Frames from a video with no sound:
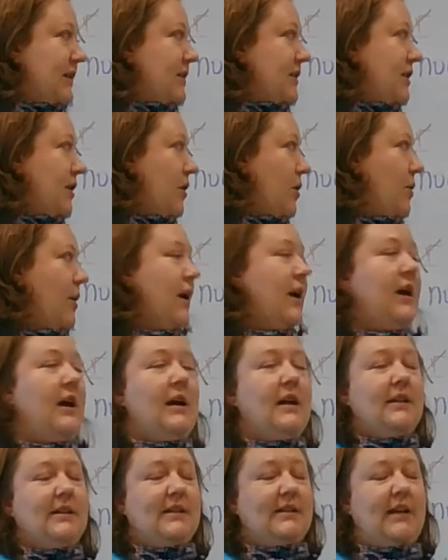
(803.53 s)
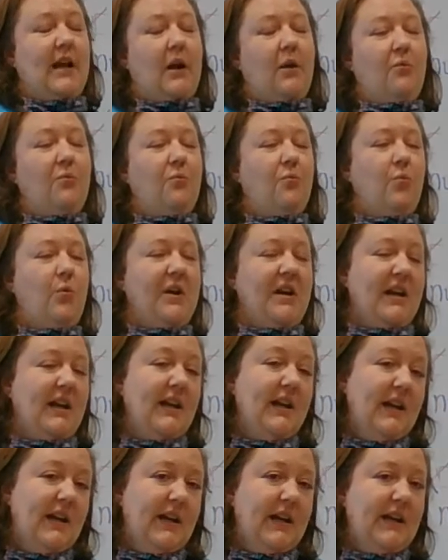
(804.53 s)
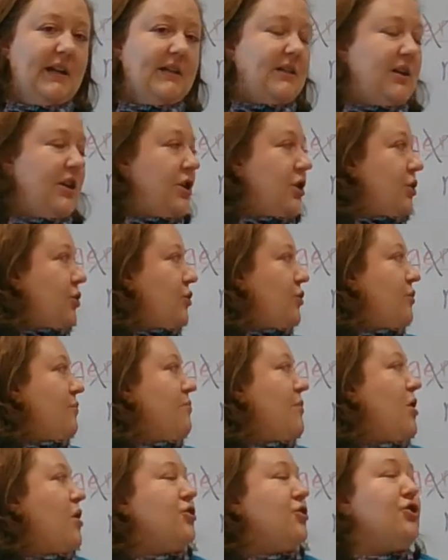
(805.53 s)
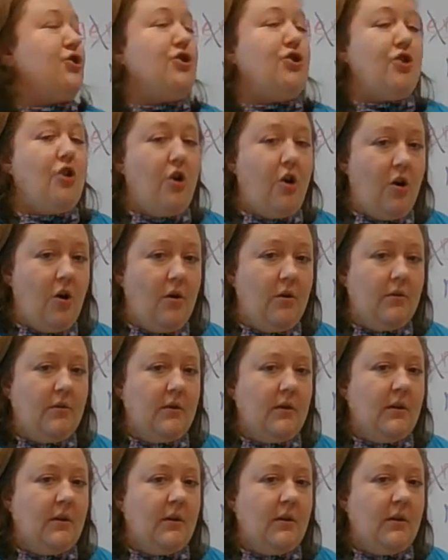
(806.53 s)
So to say we eat, nous mangeons.